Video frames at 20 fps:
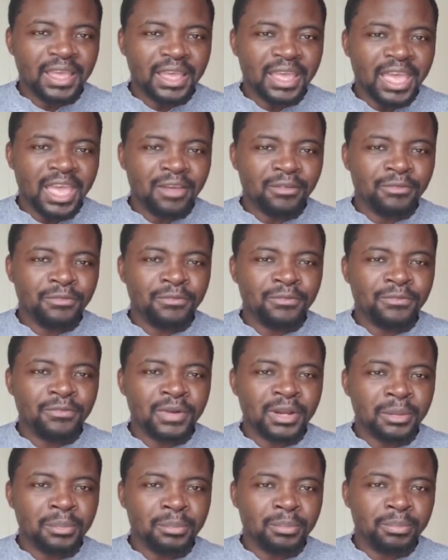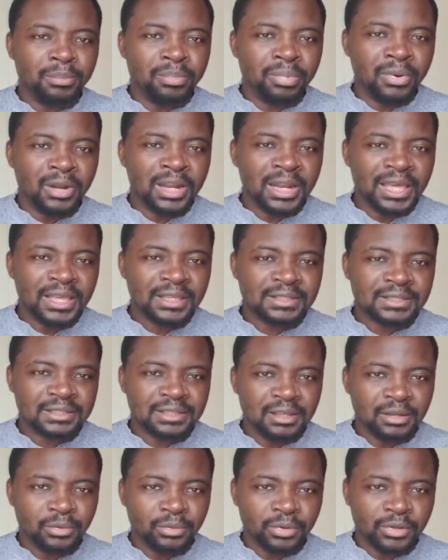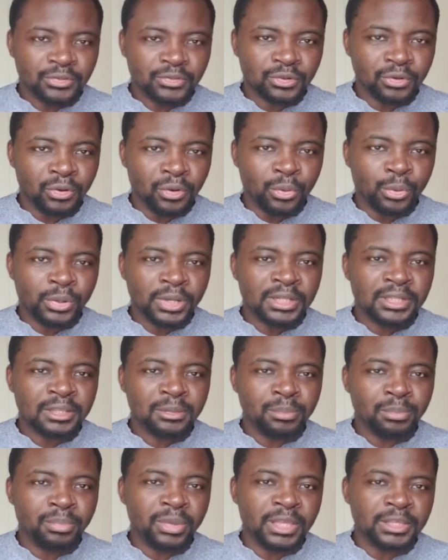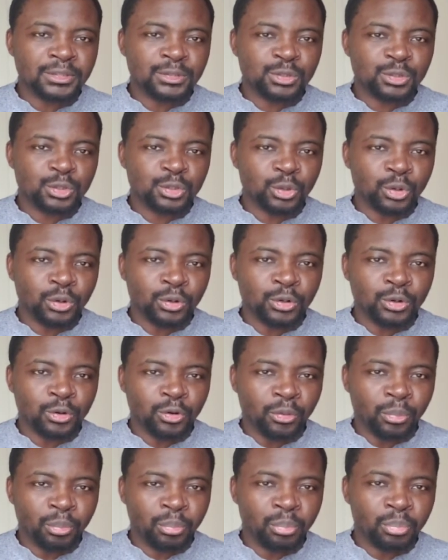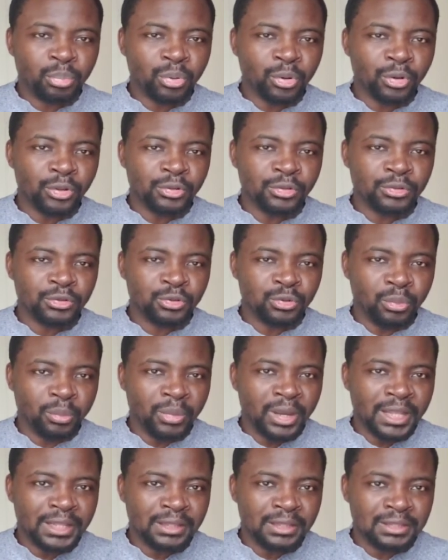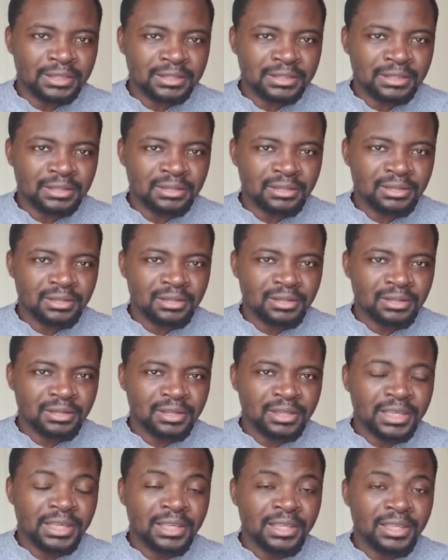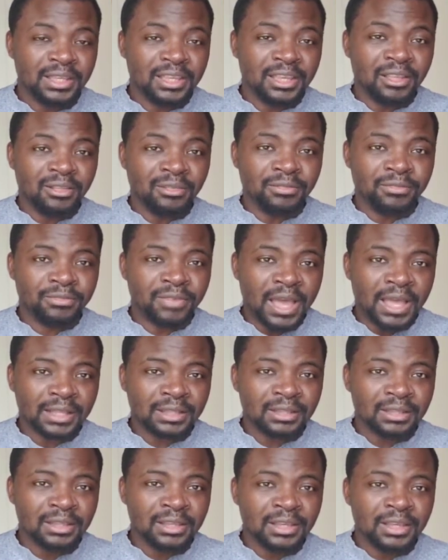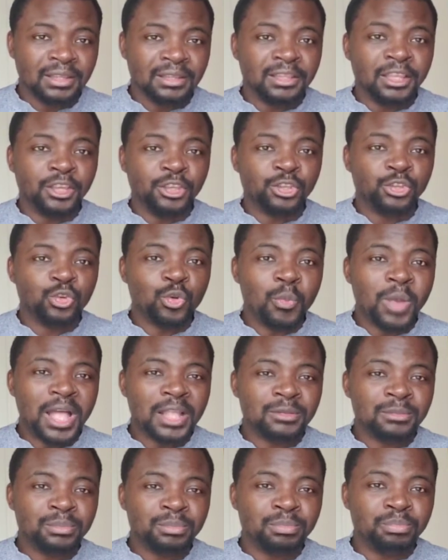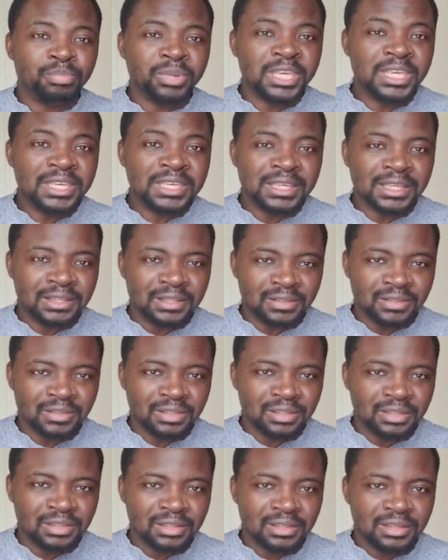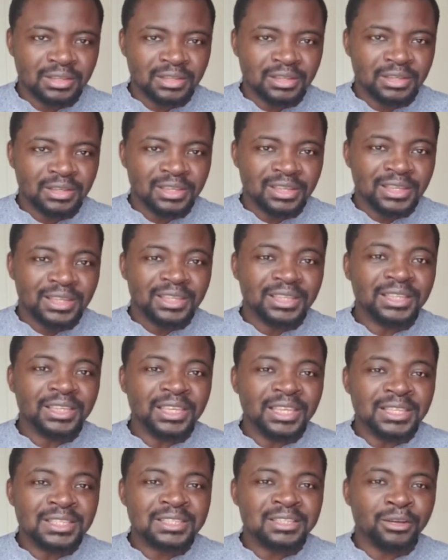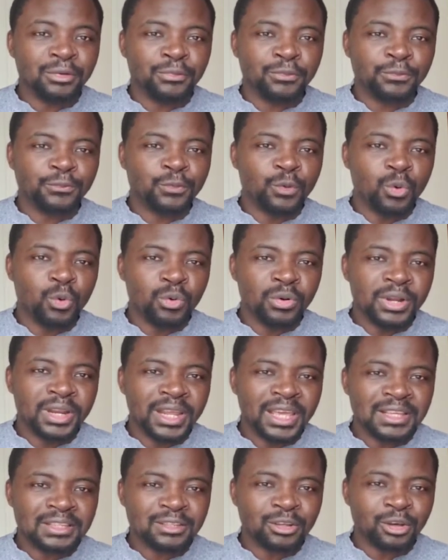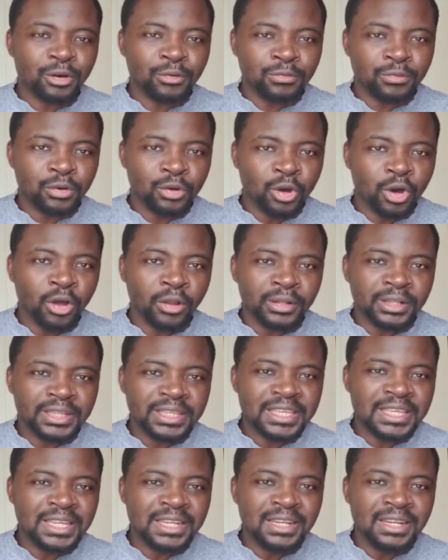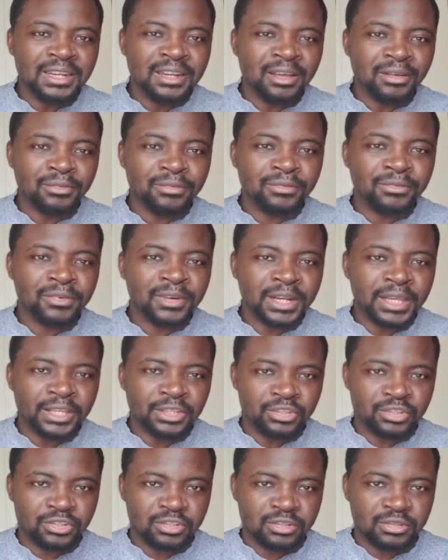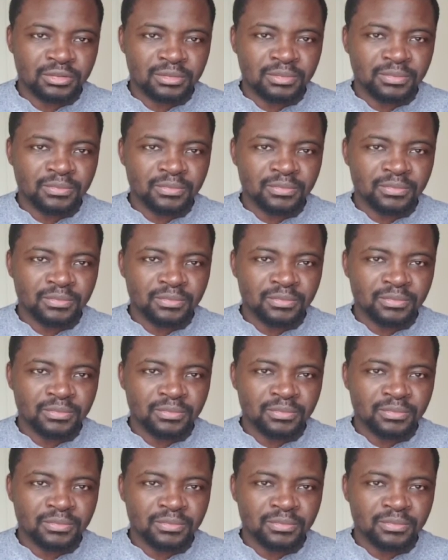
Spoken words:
every blessing was already bestowed upon humanity. In fact, the human being is the fullness of God in the flesh.